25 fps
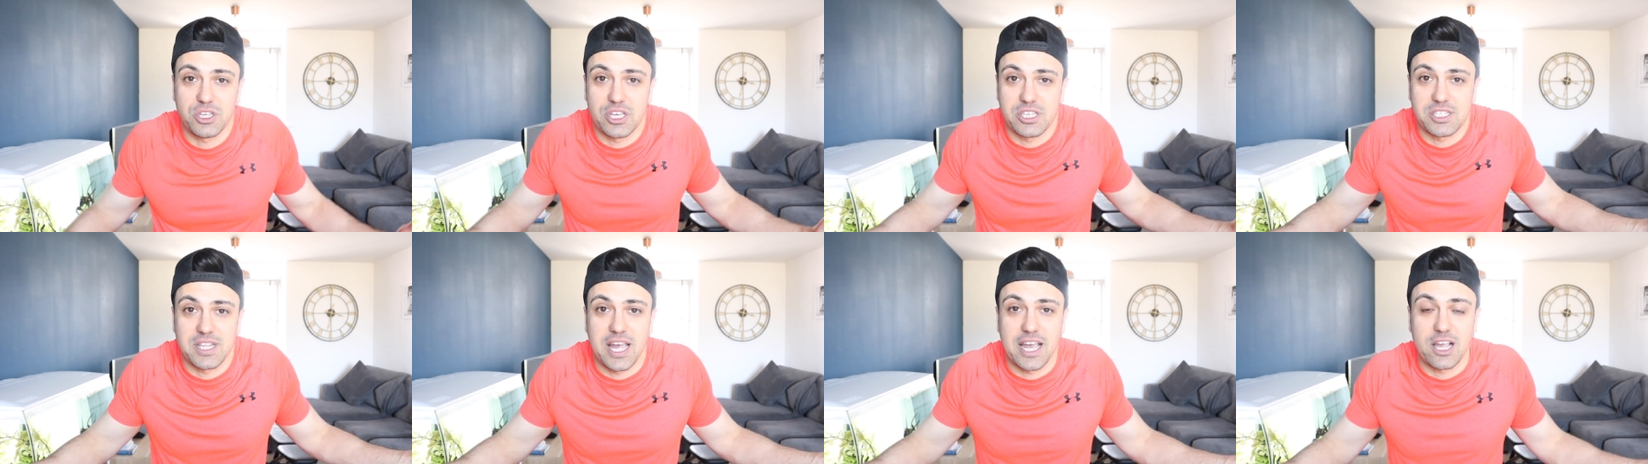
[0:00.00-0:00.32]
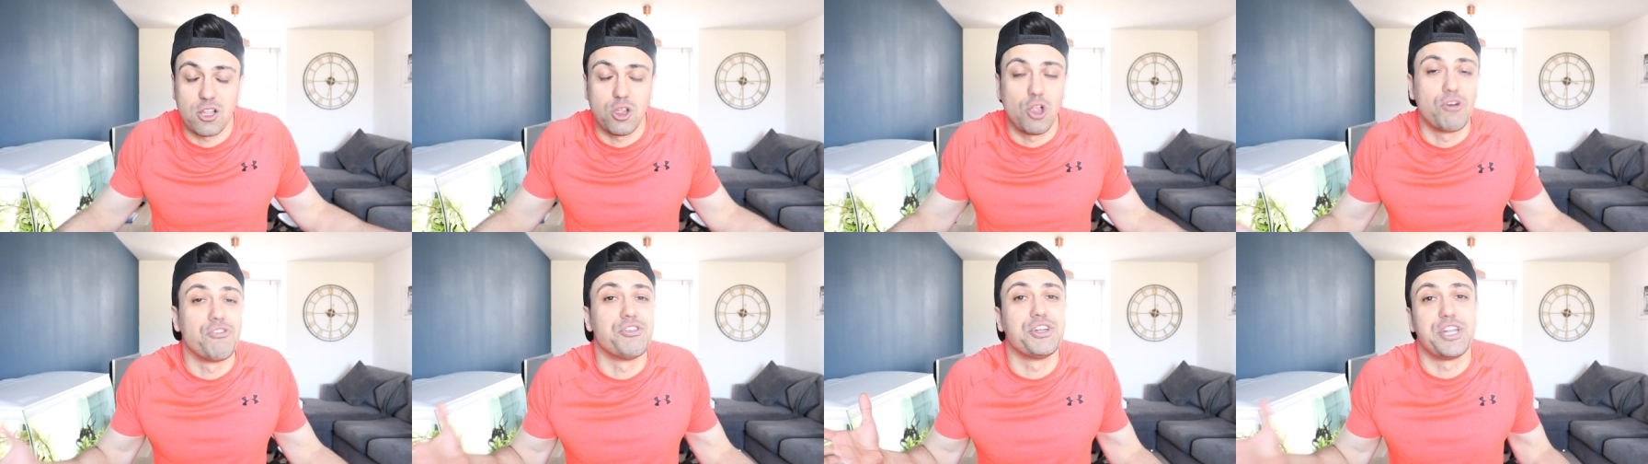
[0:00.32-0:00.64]
it's
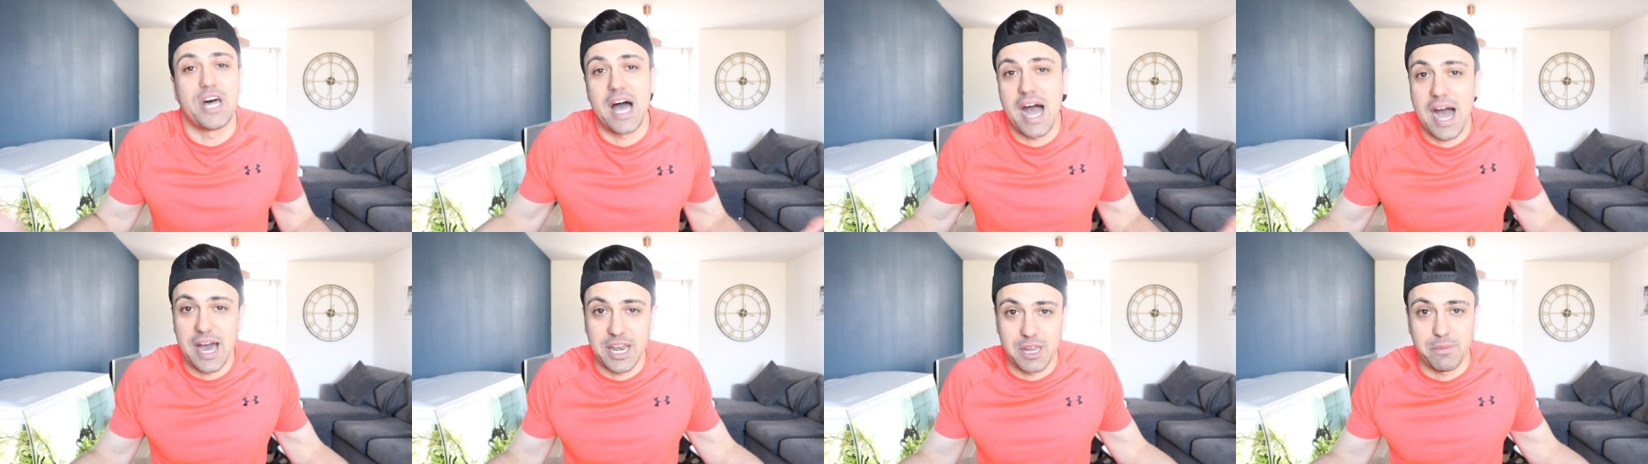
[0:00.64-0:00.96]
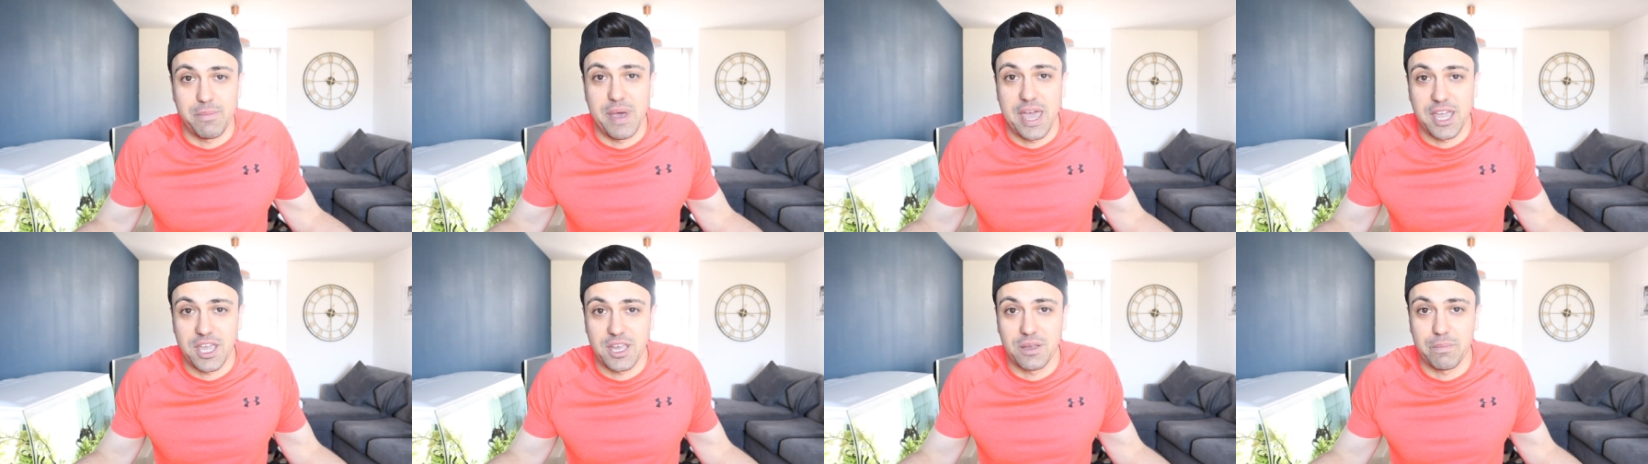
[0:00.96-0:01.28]
like Laurel and Hardy
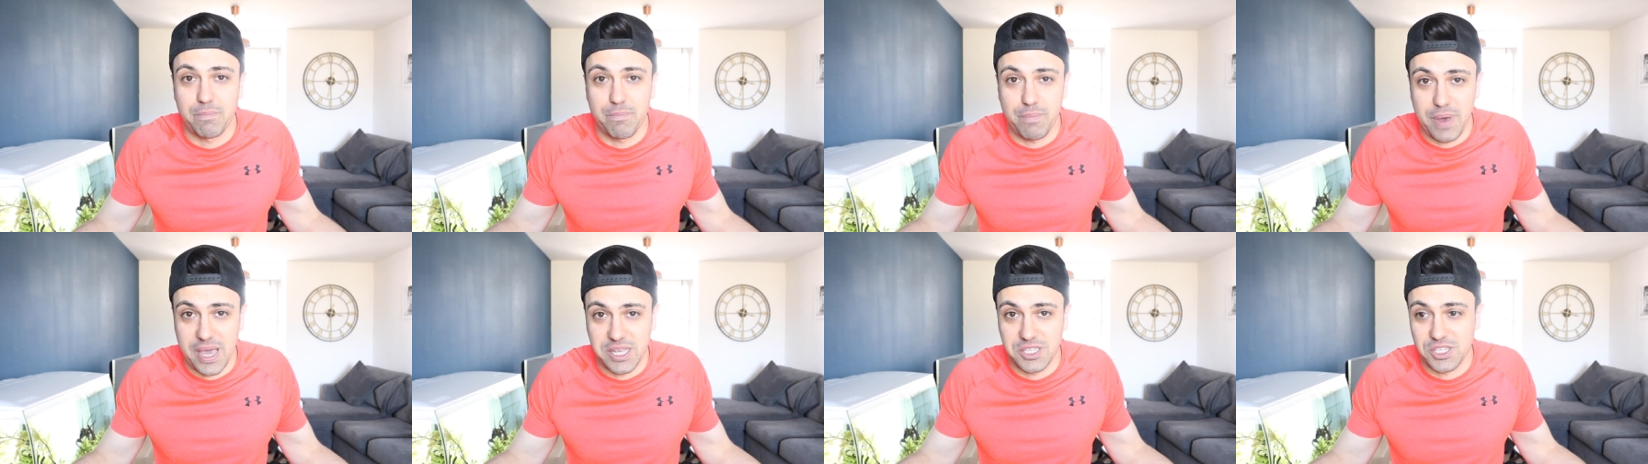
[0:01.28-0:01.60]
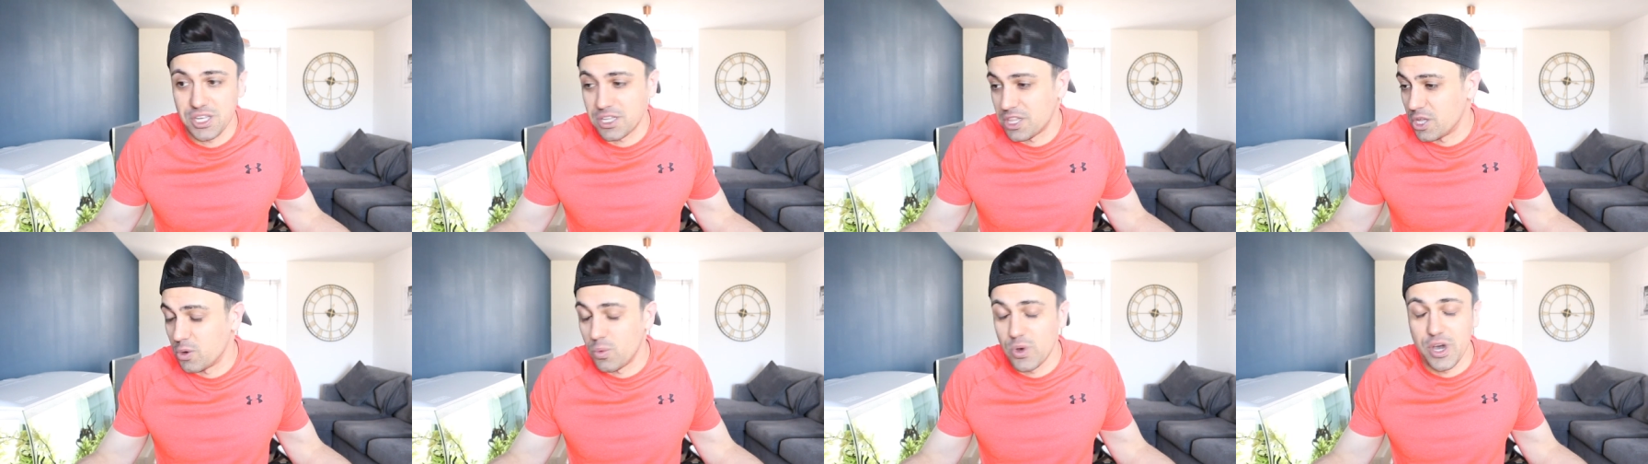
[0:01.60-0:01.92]

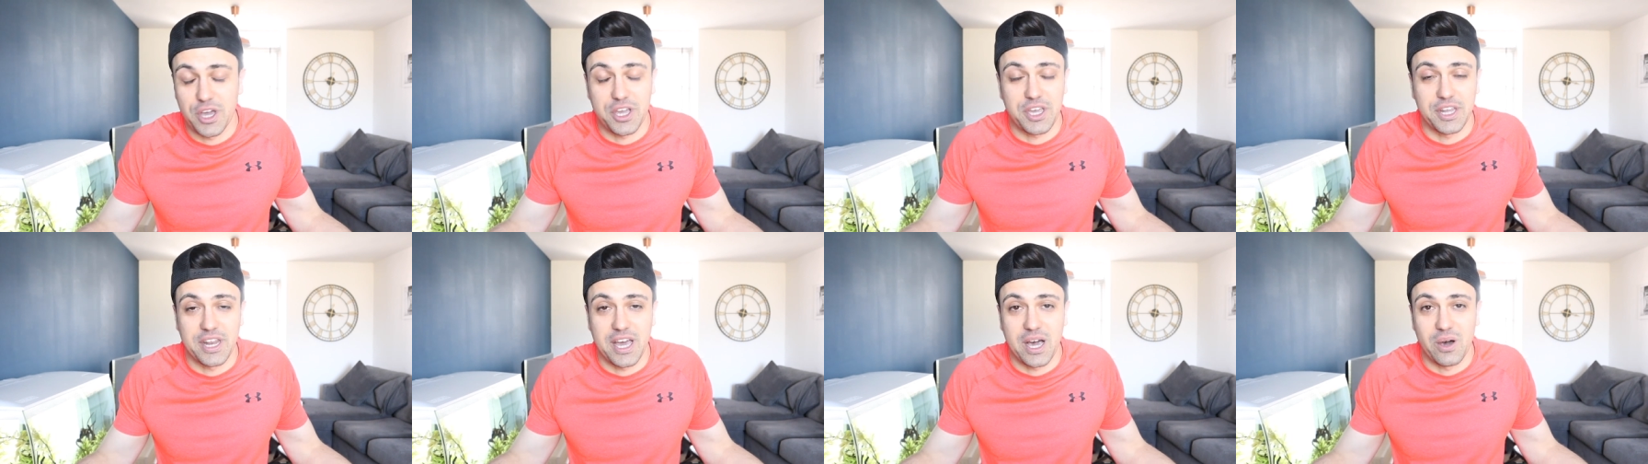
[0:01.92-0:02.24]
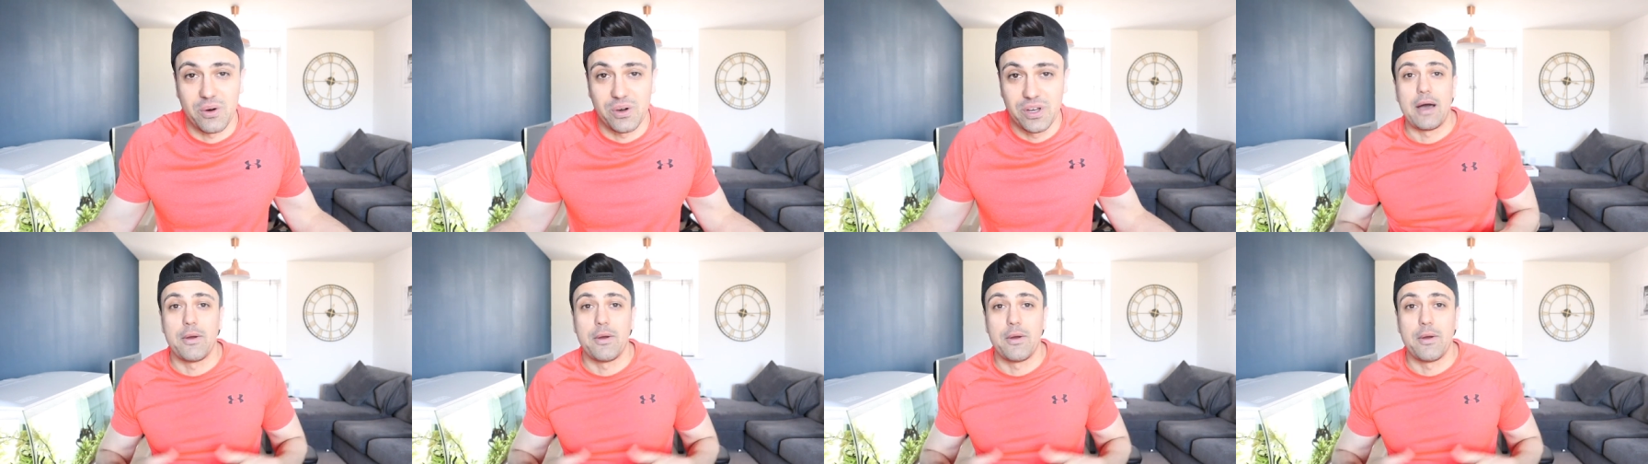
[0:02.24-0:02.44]
basically working out.